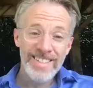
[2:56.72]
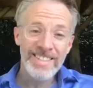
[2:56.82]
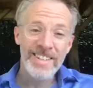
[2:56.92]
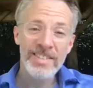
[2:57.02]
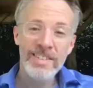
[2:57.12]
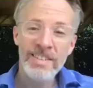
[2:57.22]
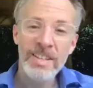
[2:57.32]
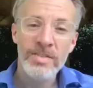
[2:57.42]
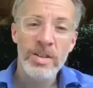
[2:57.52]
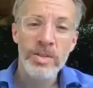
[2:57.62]
guys. Thank
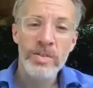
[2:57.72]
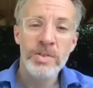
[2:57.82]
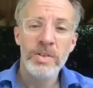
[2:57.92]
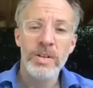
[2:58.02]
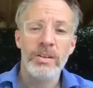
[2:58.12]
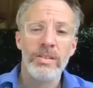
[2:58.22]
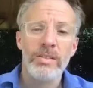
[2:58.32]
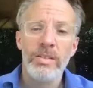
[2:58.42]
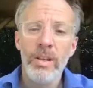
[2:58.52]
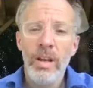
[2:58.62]
you so much for joining
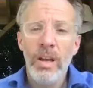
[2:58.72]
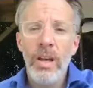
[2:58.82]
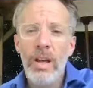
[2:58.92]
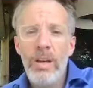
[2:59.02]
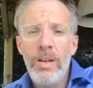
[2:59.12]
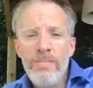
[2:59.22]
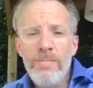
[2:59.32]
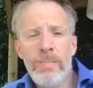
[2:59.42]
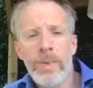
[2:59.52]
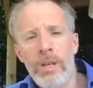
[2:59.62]
us. To
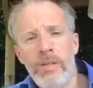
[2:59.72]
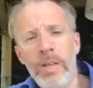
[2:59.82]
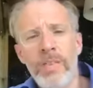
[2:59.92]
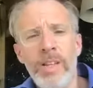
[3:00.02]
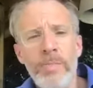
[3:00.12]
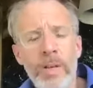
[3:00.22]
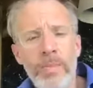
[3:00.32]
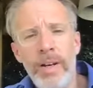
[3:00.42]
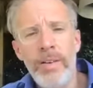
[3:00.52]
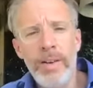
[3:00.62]
give a little bit of
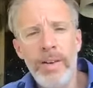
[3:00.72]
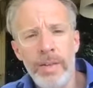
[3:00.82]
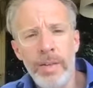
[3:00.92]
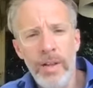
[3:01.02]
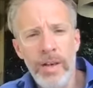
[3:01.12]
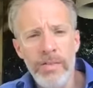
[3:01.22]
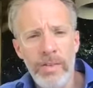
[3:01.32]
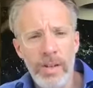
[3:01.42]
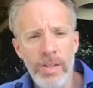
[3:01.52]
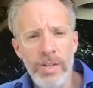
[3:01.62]
background, the Oral Health
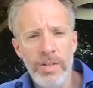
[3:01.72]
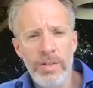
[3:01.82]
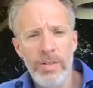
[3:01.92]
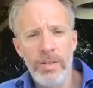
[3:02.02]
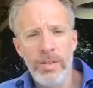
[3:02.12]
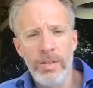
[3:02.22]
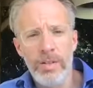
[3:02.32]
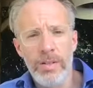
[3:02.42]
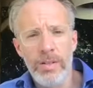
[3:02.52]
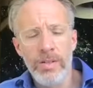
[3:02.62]
Foundation
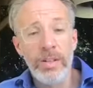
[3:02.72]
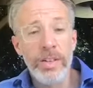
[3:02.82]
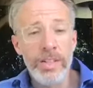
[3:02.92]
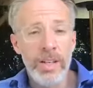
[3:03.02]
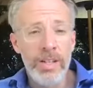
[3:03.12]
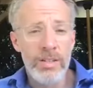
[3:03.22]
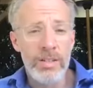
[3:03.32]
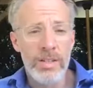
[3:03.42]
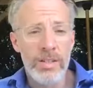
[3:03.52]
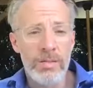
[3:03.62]
does an accreditation
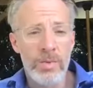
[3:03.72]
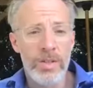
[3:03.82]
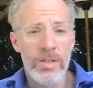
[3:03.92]
system, which is